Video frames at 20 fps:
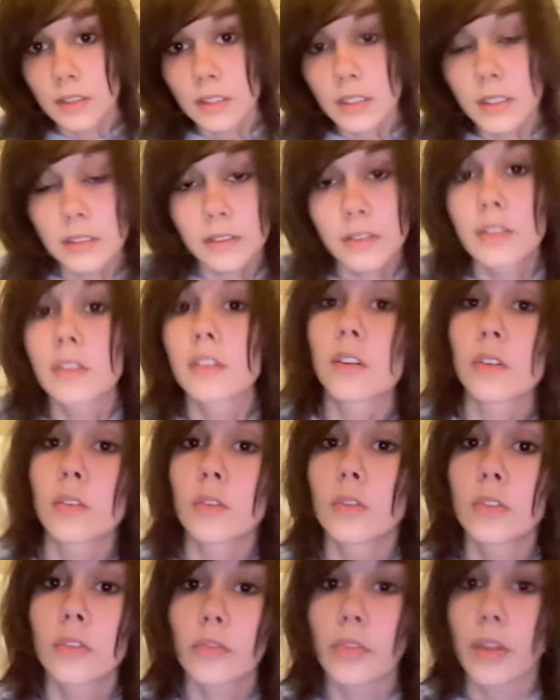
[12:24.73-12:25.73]
Yes, there are
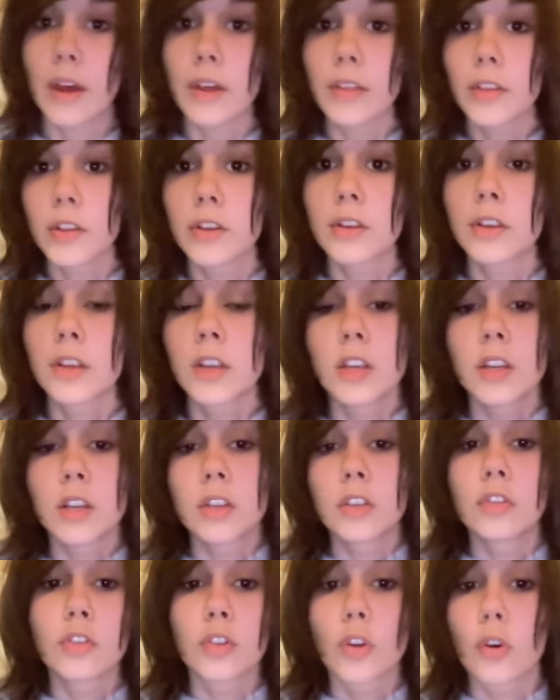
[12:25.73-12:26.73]
all the other
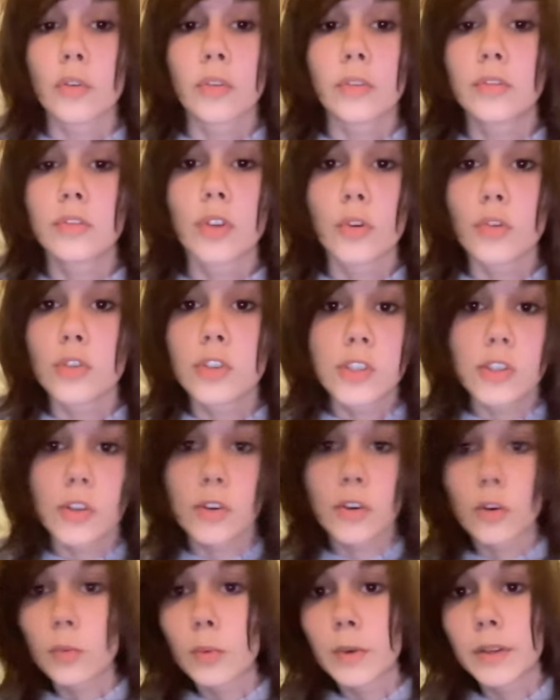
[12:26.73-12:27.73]
no
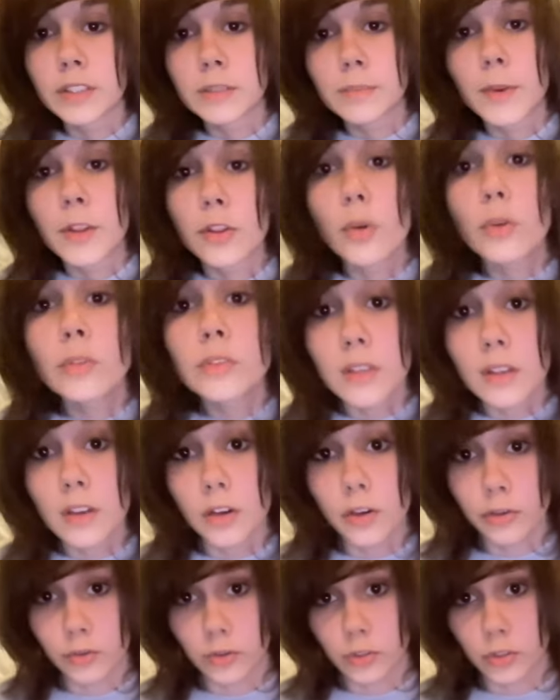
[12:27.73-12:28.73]
sugar ones, but those are the
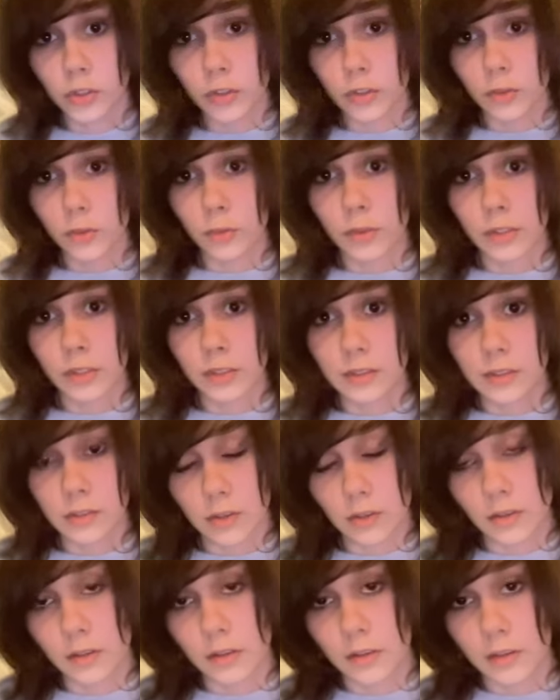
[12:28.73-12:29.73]
no sugar ones,
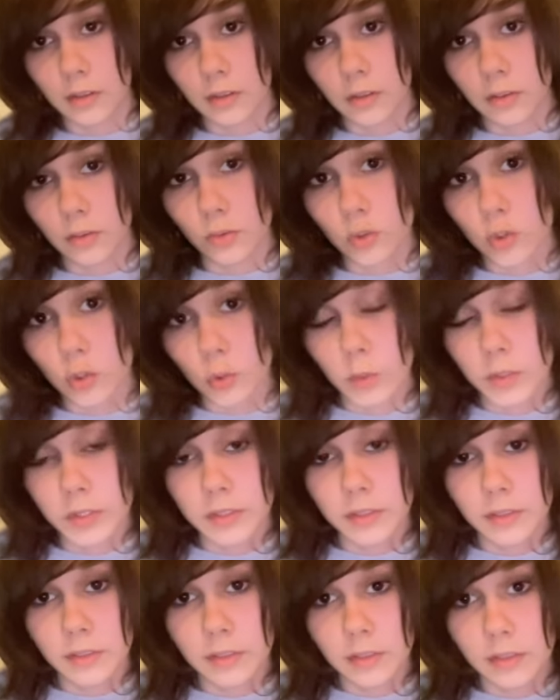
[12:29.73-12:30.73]
not the ultra
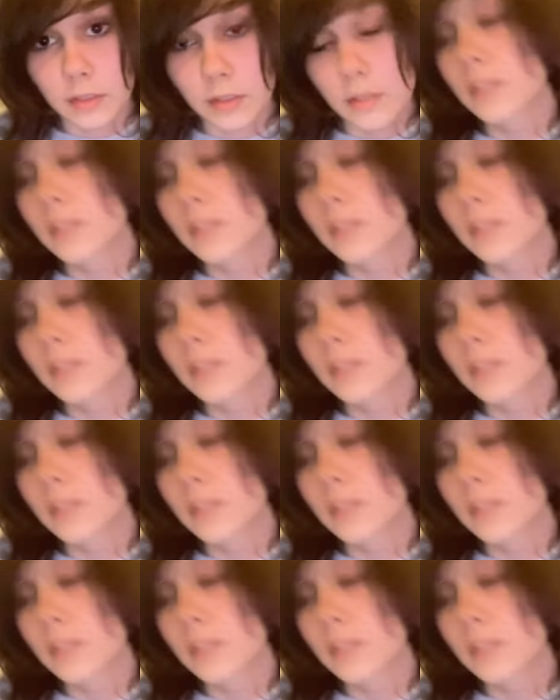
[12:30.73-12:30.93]
ones.